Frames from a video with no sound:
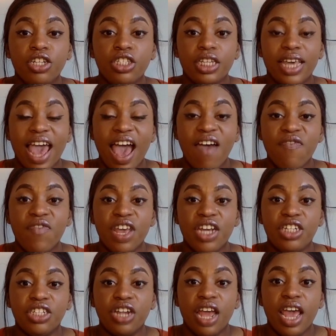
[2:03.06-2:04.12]
to
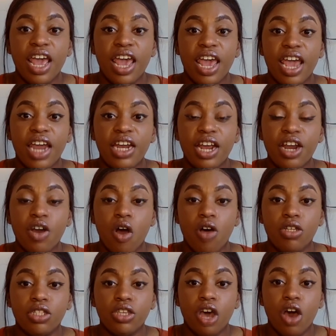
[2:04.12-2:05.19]
catfish, and it
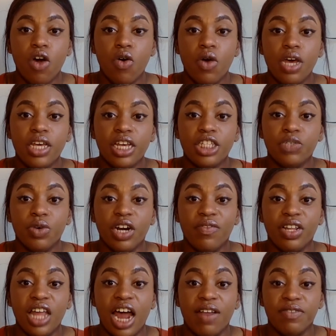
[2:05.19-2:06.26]
also gets rid of
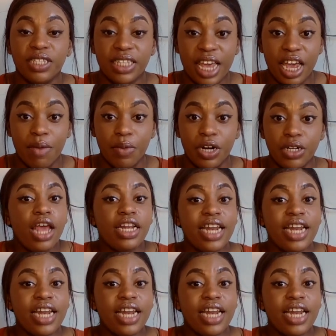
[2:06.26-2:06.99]
a lot of scammers.